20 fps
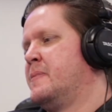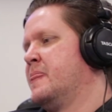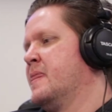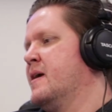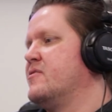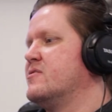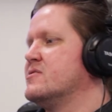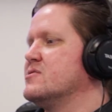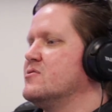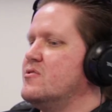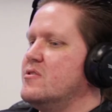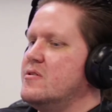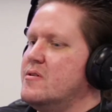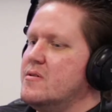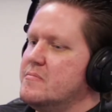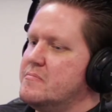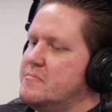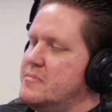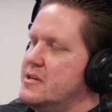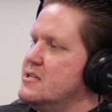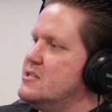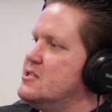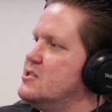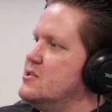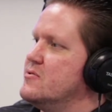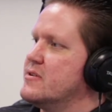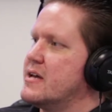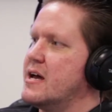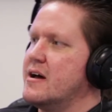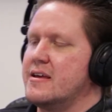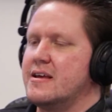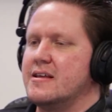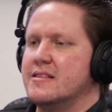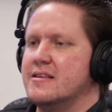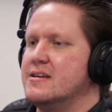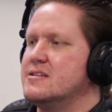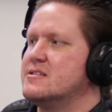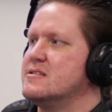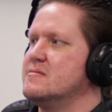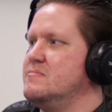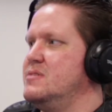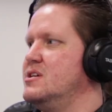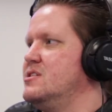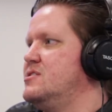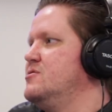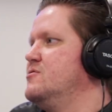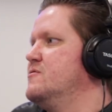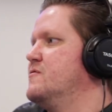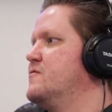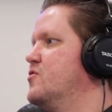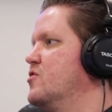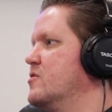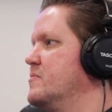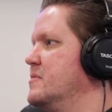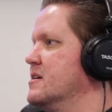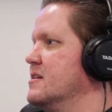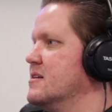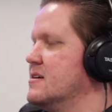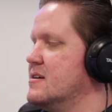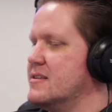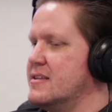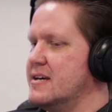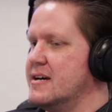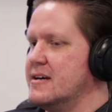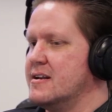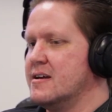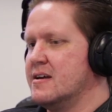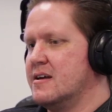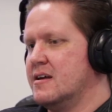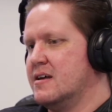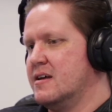And there's a whole BTU calculation, BTU formula that